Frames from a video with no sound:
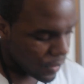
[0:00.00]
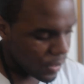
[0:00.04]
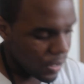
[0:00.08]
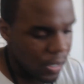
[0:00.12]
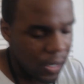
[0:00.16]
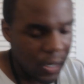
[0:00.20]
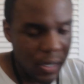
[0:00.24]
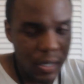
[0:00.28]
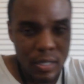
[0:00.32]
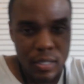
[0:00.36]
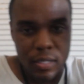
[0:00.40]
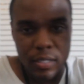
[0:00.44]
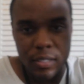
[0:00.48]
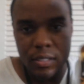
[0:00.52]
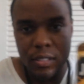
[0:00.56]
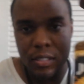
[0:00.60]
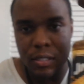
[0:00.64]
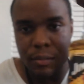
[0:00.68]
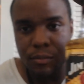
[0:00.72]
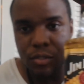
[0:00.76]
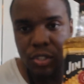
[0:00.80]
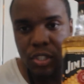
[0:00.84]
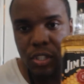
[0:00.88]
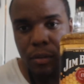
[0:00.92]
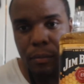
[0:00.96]

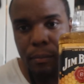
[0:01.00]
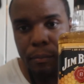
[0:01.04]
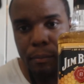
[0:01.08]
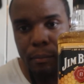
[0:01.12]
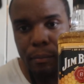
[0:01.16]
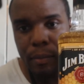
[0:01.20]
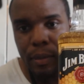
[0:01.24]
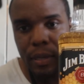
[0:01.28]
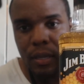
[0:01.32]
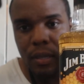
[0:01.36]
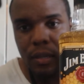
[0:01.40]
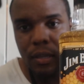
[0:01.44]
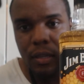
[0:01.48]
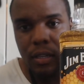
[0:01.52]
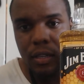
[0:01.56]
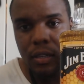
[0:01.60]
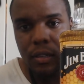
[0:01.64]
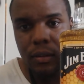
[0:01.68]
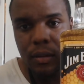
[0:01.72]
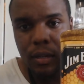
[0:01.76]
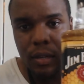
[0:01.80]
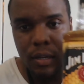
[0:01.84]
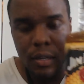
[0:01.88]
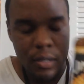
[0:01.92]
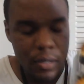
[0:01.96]
some Jim Beam
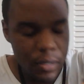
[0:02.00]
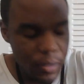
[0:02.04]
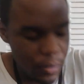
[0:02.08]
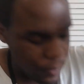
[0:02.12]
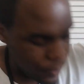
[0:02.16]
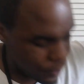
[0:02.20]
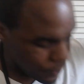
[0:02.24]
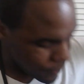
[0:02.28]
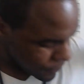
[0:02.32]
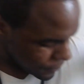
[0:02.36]
honey,